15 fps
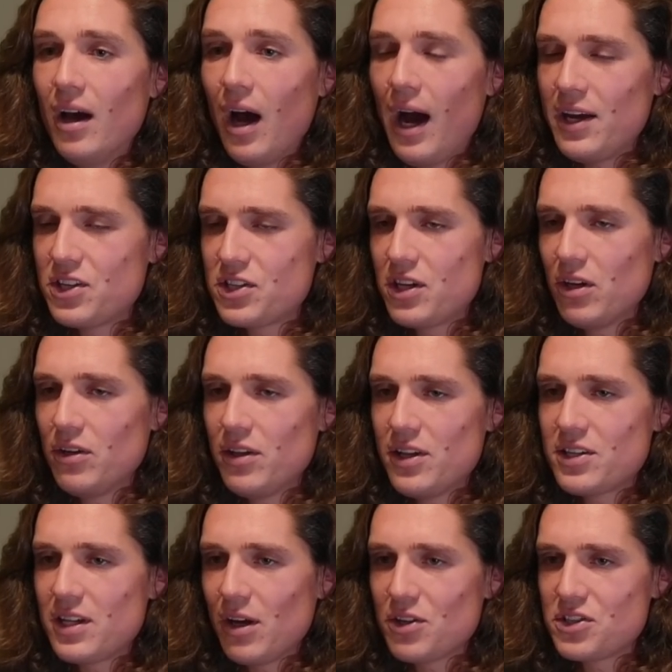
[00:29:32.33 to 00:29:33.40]
I still to
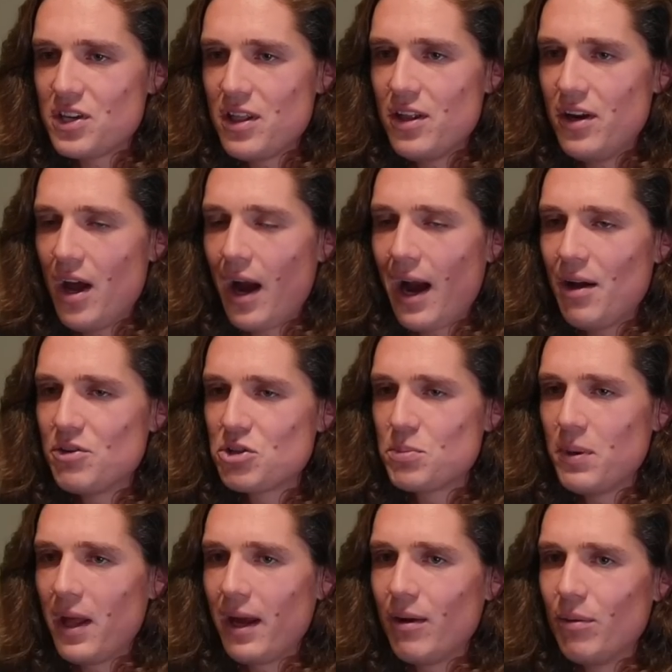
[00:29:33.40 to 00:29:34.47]
this day, I'll sit in the dugout and just
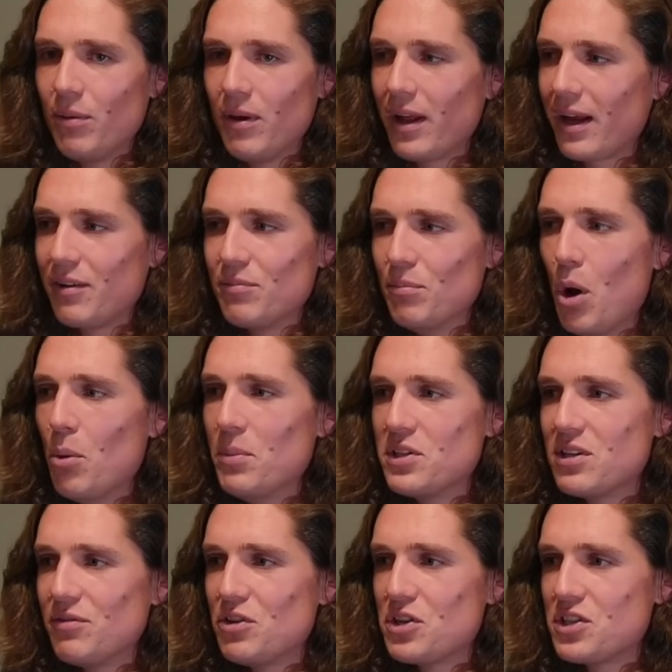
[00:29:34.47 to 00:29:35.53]
be like, like
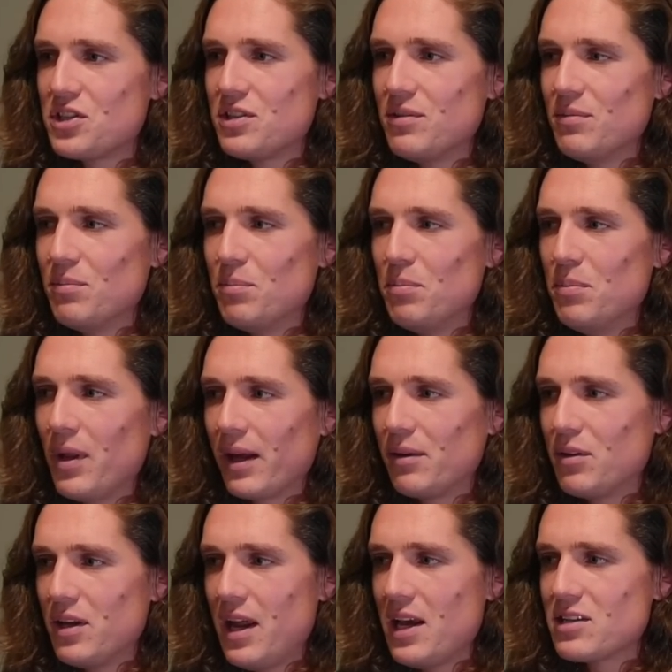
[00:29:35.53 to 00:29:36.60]
moments of just
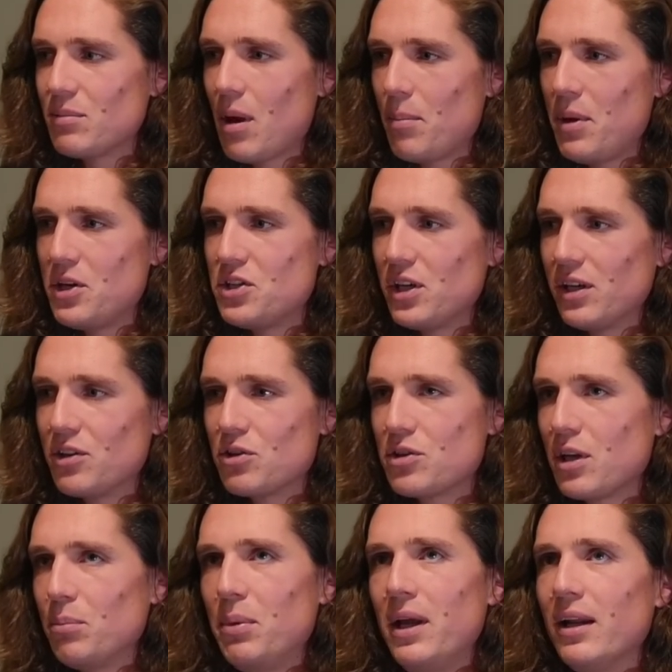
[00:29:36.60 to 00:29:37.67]
like the days I'm not pitching, you're
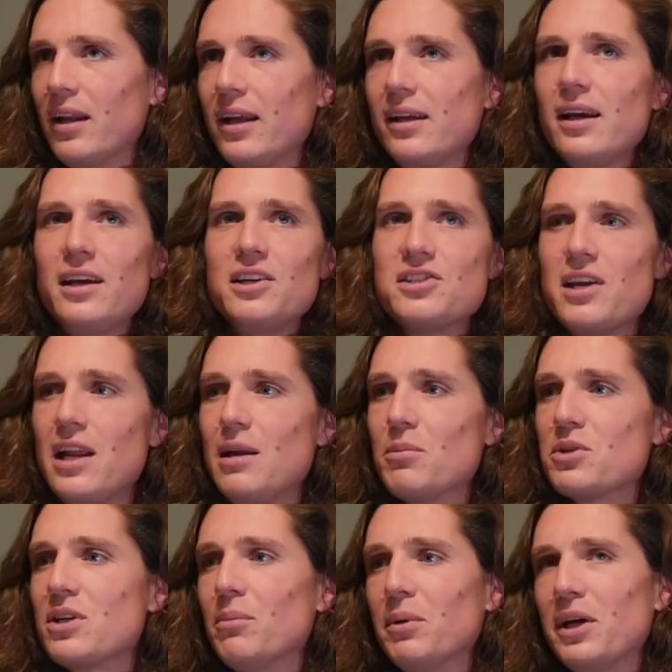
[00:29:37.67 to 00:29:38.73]
just like being at like Yankee Stadium
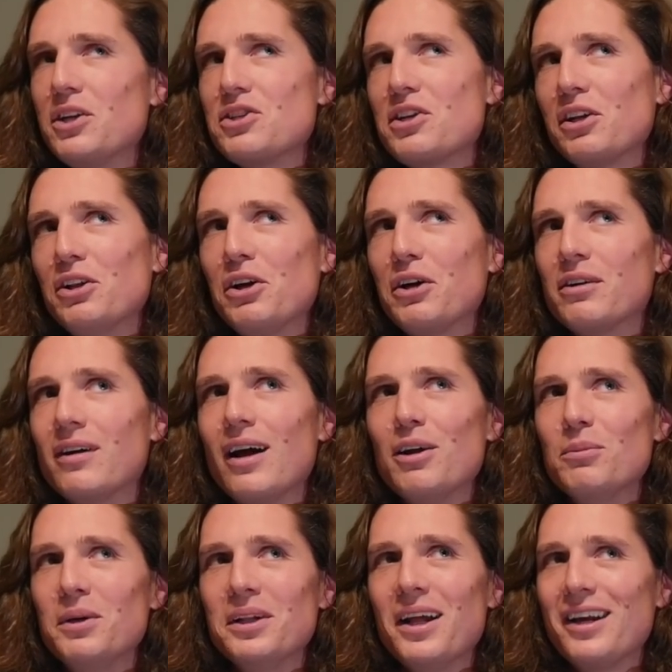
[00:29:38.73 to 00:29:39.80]
or something and just like looking around
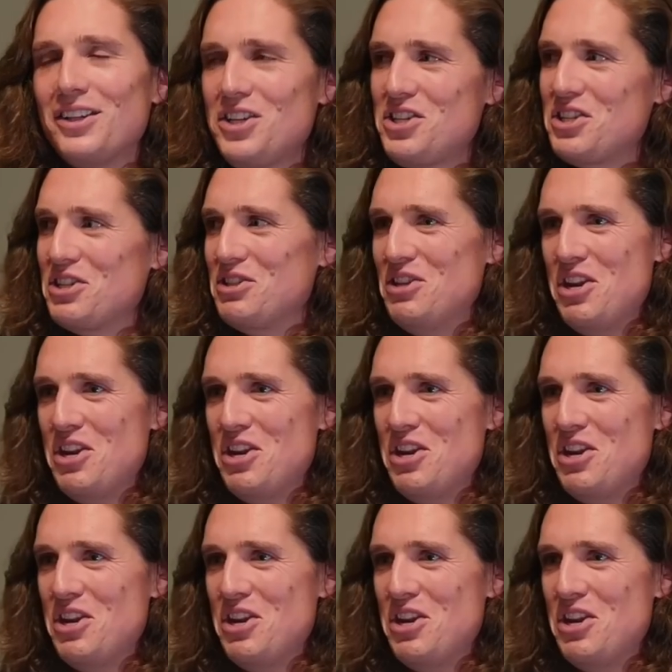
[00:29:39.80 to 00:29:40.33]
and being like, this is